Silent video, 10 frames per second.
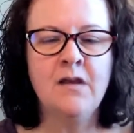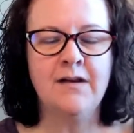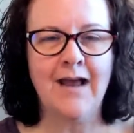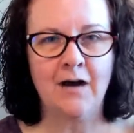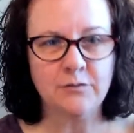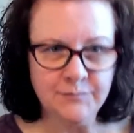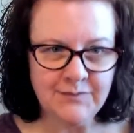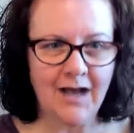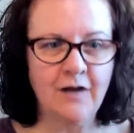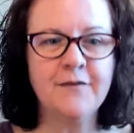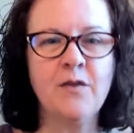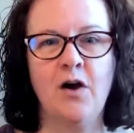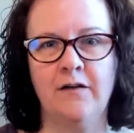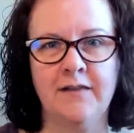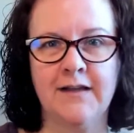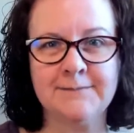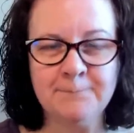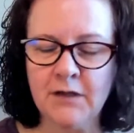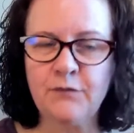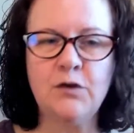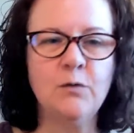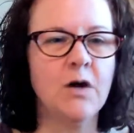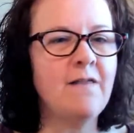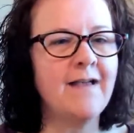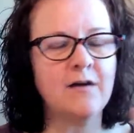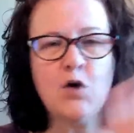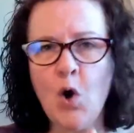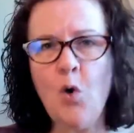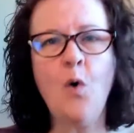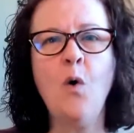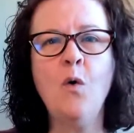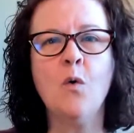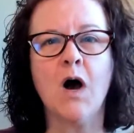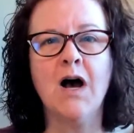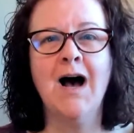Now for the hard thing. If you are like, no,